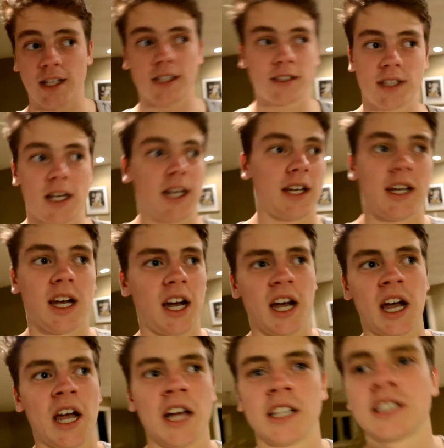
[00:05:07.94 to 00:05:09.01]
it's like
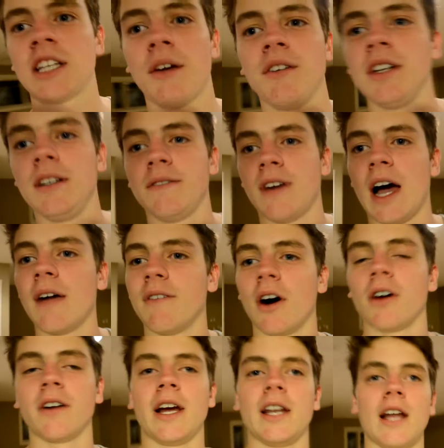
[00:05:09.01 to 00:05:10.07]
75 out
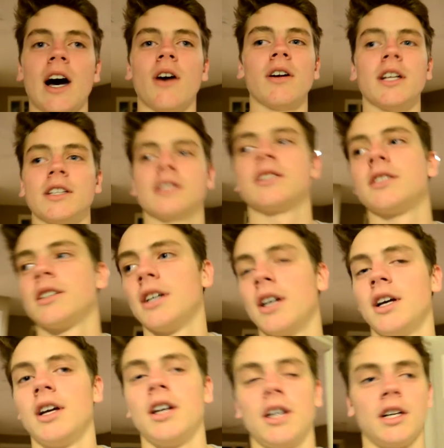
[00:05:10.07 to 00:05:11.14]
right now and it's
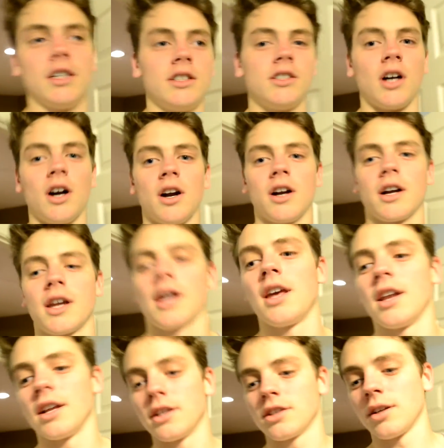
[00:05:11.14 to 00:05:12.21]
dark, and
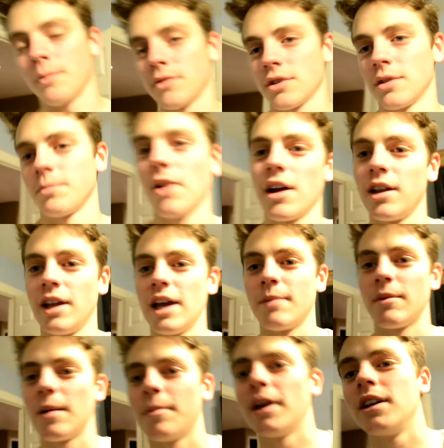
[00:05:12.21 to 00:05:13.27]
I'm just gonna probably lay in
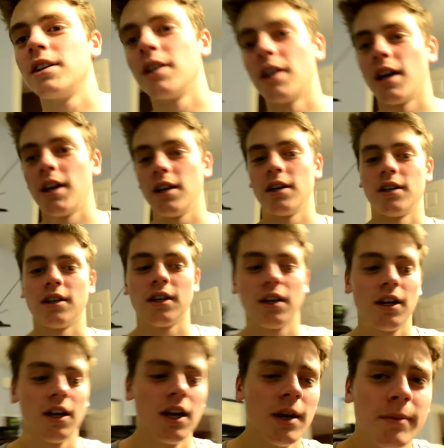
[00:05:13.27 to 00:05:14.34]
my bed tonight and
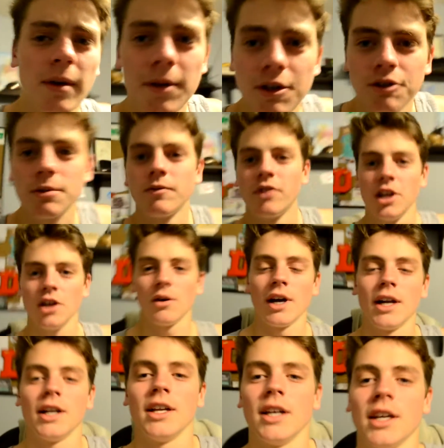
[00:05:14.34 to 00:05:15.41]
maybe do some video
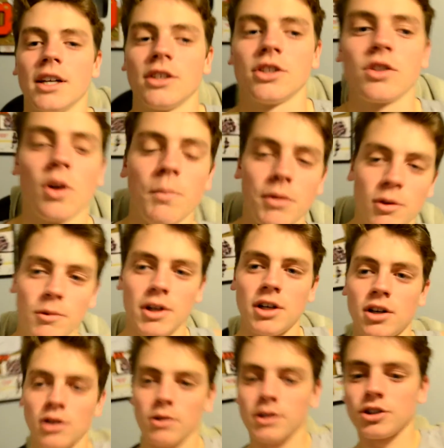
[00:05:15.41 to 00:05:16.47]
editing and just open the
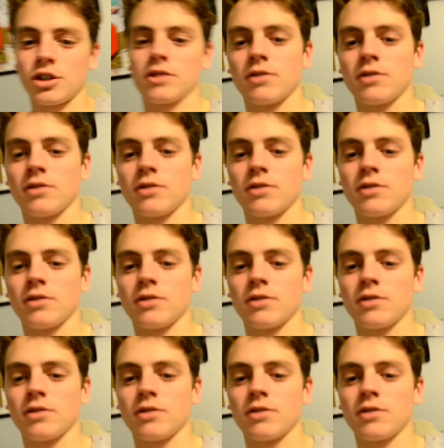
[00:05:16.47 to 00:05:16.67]
window and just